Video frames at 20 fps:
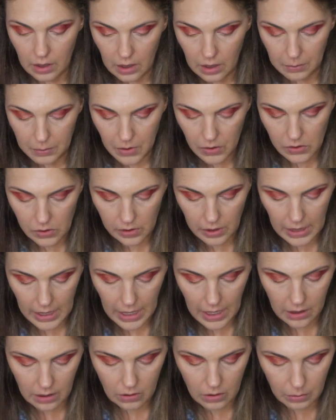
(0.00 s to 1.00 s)
And I'm also going
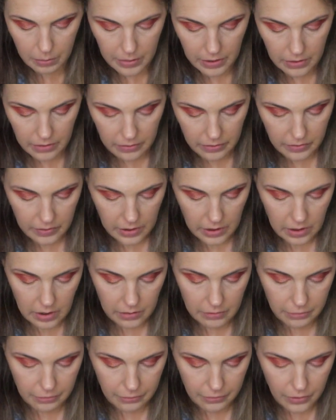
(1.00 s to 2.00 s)
to add a little bit of
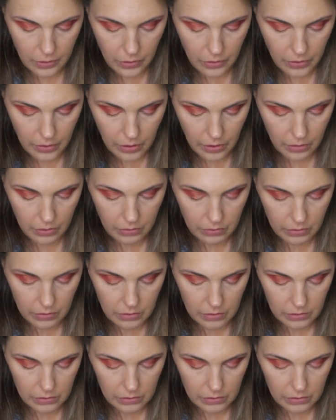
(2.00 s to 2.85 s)
Inferno.